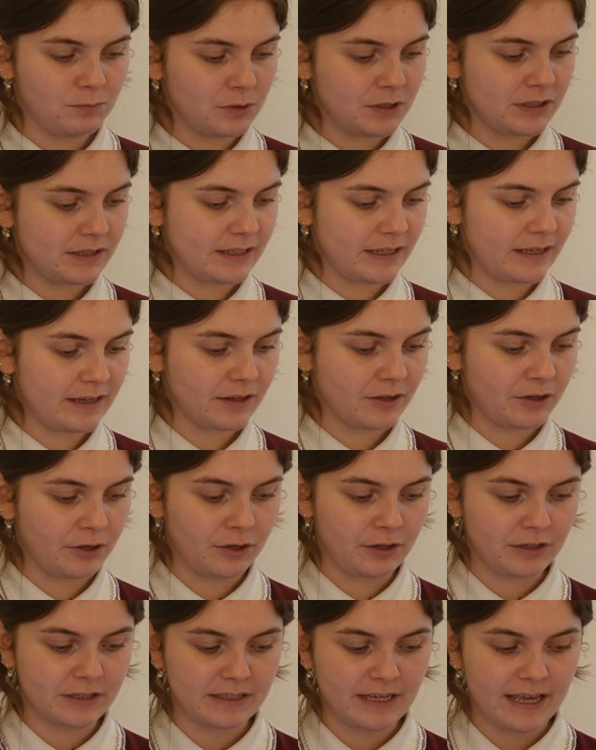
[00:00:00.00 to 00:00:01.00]
Once they're
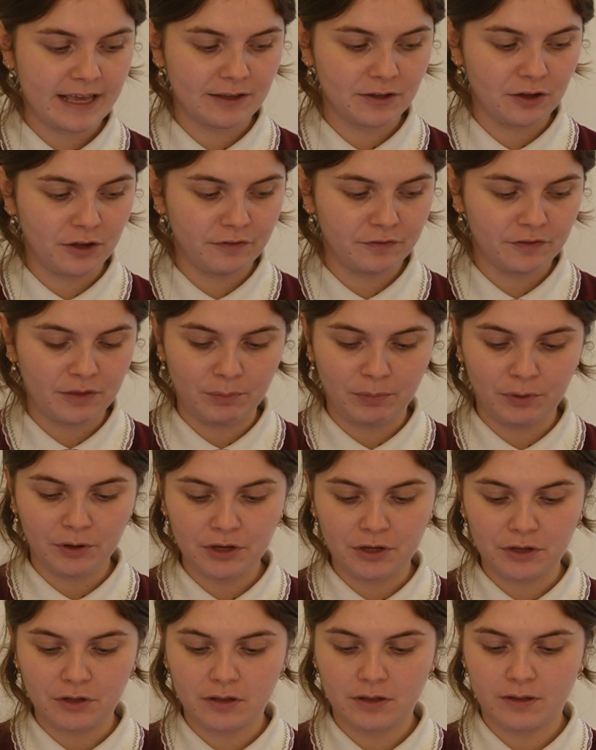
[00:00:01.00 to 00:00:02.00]
cooked, take off the
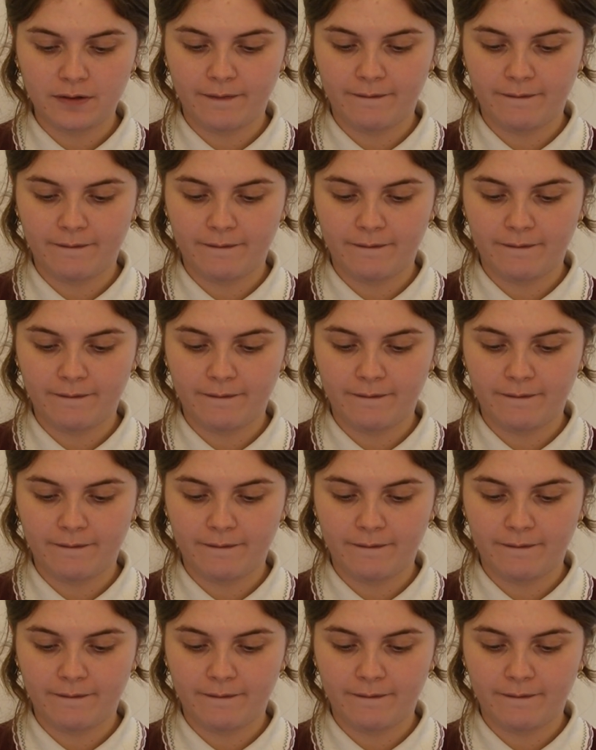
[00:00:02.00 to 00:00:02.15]
boil.